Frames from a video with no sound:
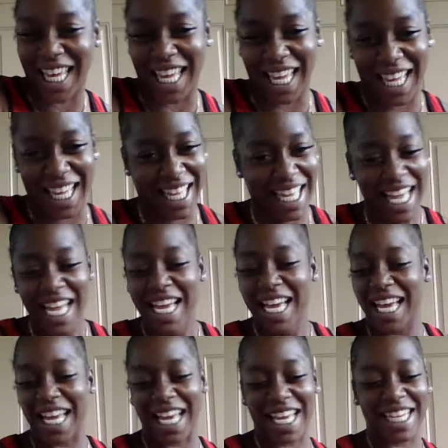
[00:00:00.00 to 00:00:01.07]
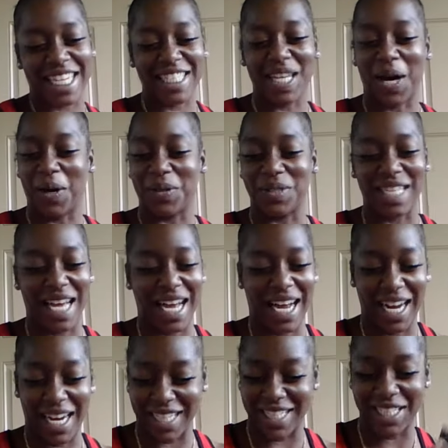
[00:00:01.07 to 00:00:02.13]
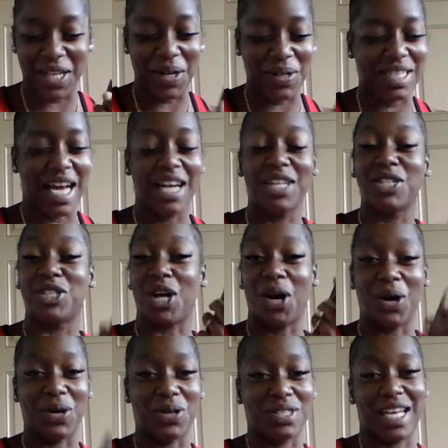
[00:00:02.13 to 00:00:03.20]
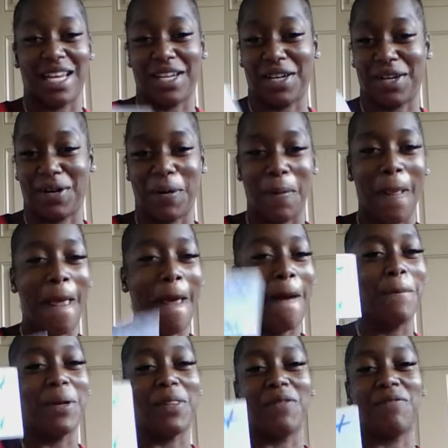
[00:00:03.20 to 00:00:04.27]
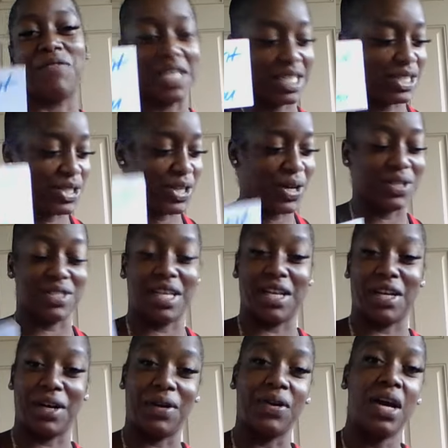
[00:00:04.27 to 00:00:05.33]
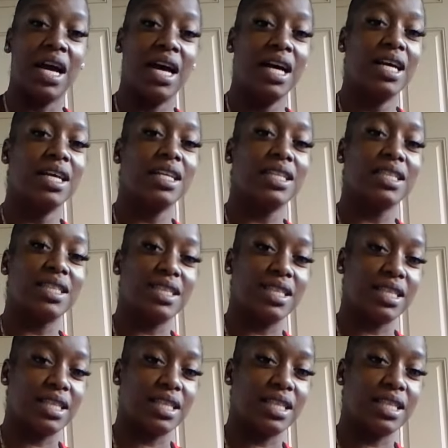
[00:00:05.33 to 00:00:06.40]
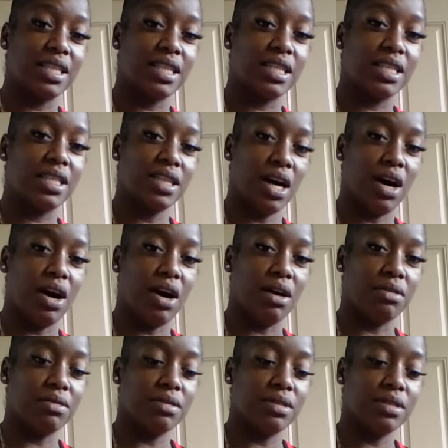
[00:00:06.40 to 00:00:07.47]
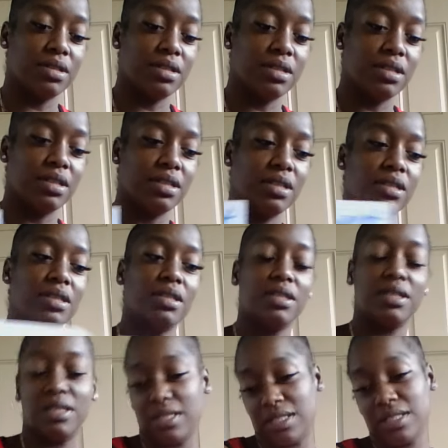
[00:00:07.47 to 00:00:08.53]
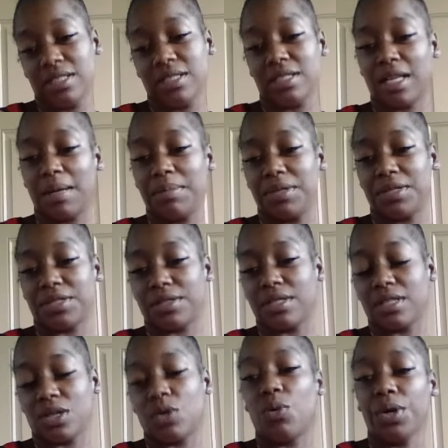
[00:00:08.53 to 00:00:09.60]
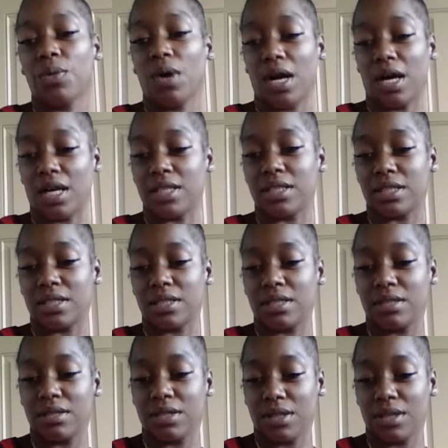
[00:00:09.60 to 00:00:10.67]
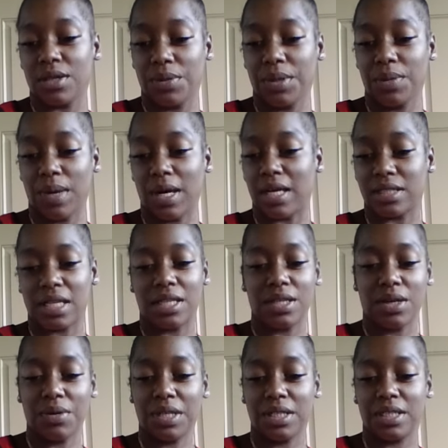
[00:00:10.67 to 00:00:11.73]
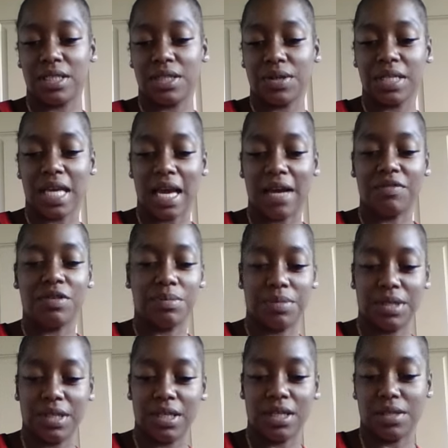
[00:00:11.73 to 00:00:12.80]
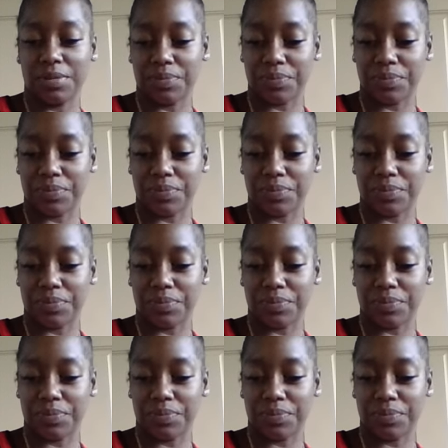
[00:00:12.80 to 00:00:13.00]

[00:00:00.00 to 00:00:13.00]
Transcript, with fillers: hey, this whole time, this whole time, her jaws out of her her motherfucking jaws out of her. Y'all. This is the same bitch, the Queen of Wands. Queen of Wands. And don't necessarily have to be